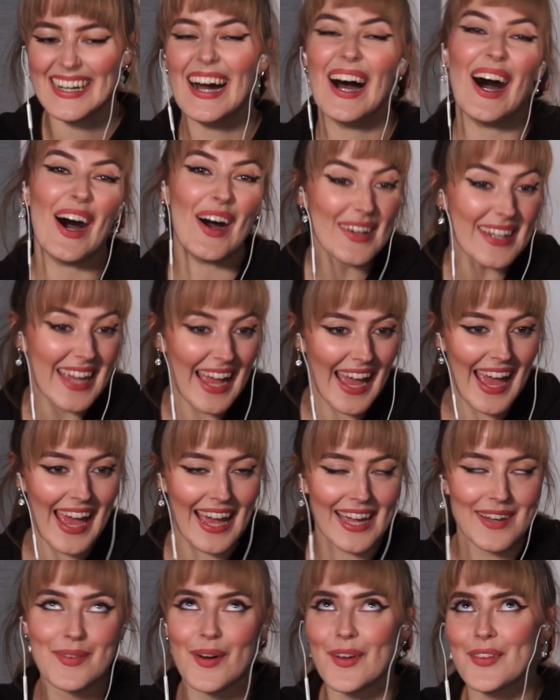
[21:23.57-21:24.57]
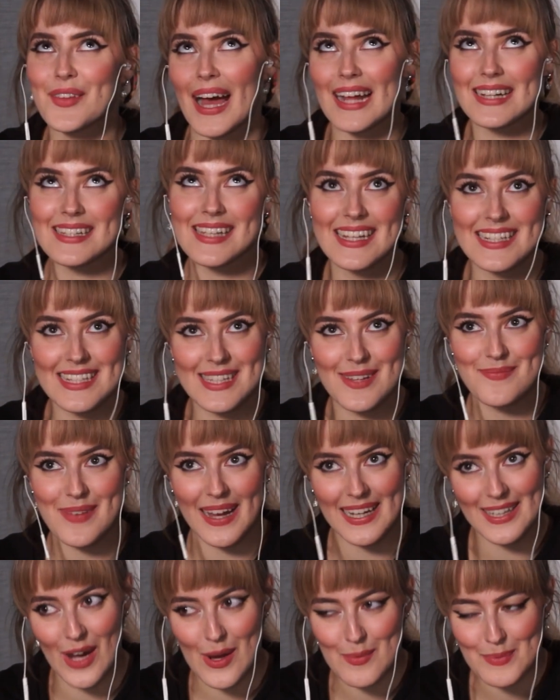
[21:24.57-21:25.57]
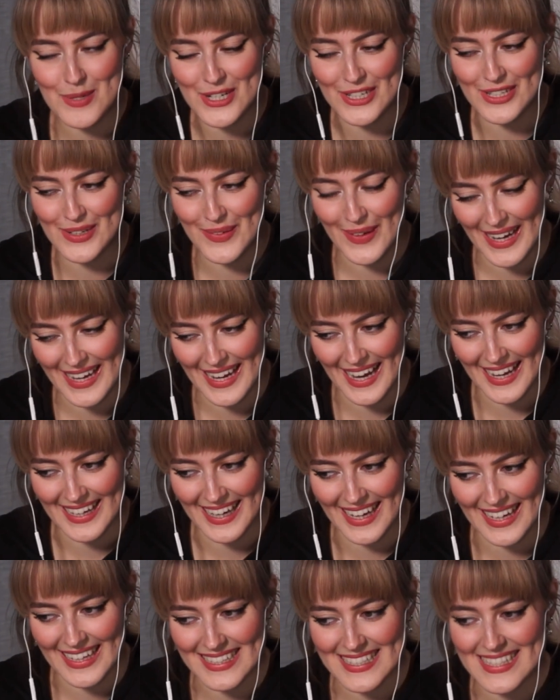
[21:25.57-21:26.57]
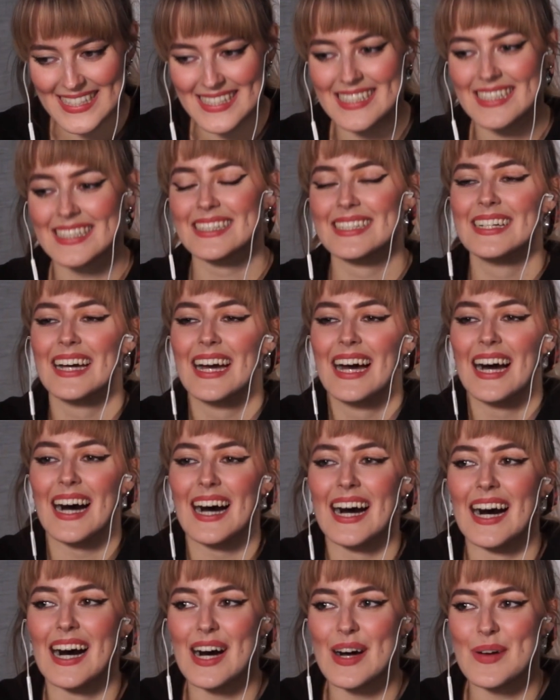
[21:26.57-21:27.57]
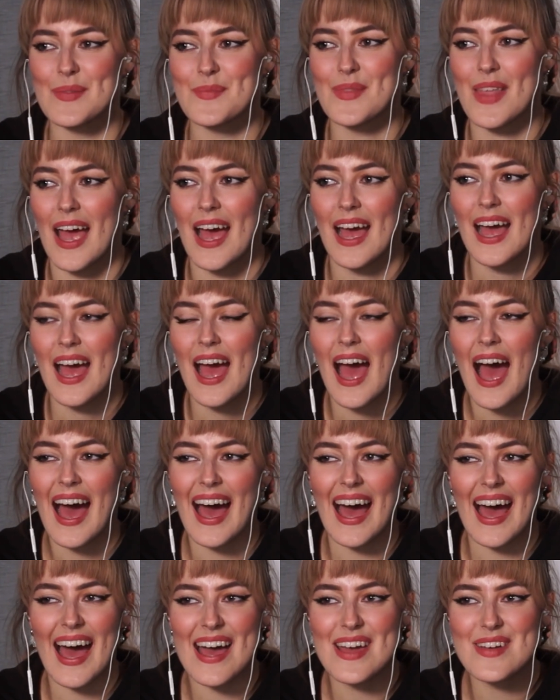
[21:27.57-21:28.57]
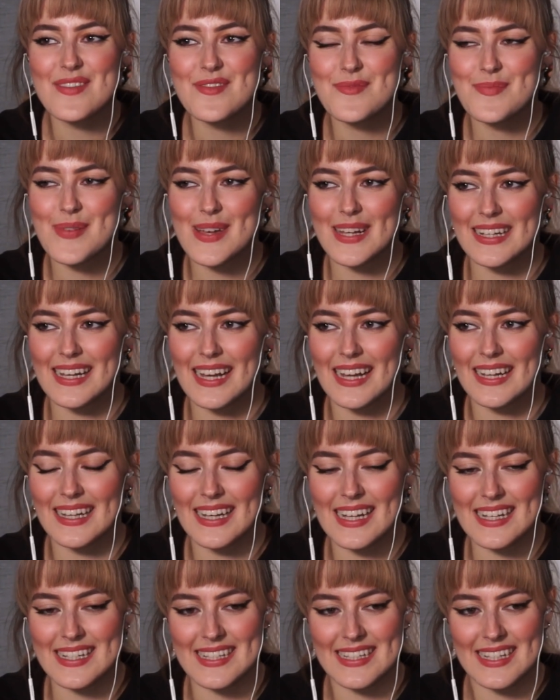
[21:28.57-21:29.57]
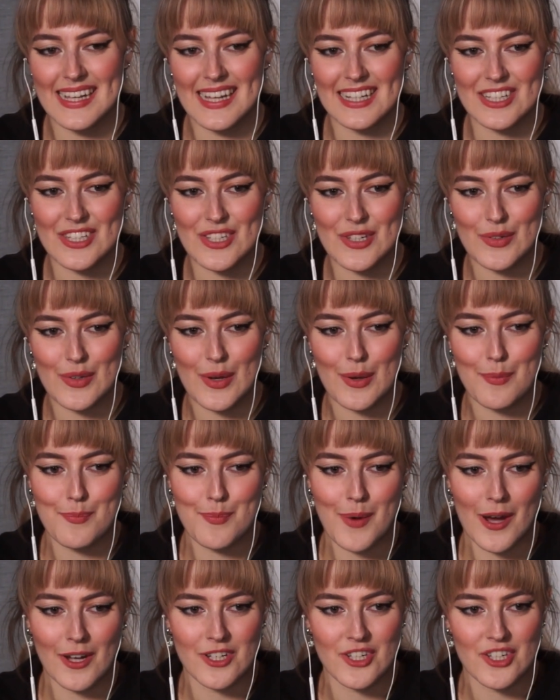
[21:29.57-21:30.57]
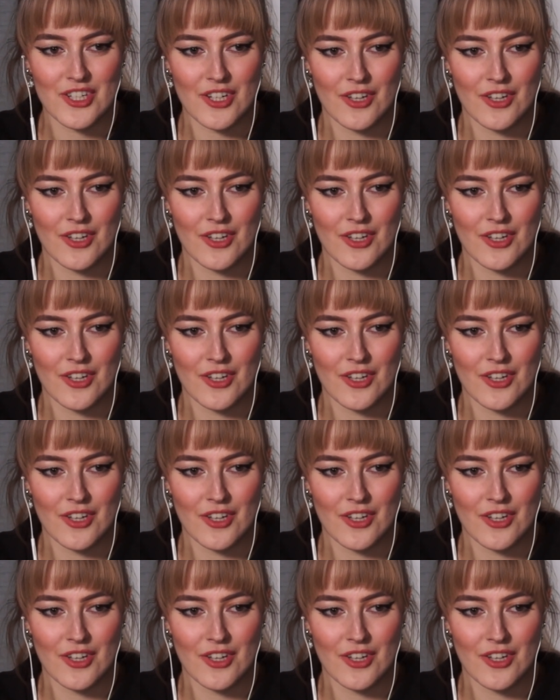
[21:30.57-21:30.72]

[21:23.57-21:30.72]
Okay, well, that takes the main option away, I guess. I've been listening to a bunch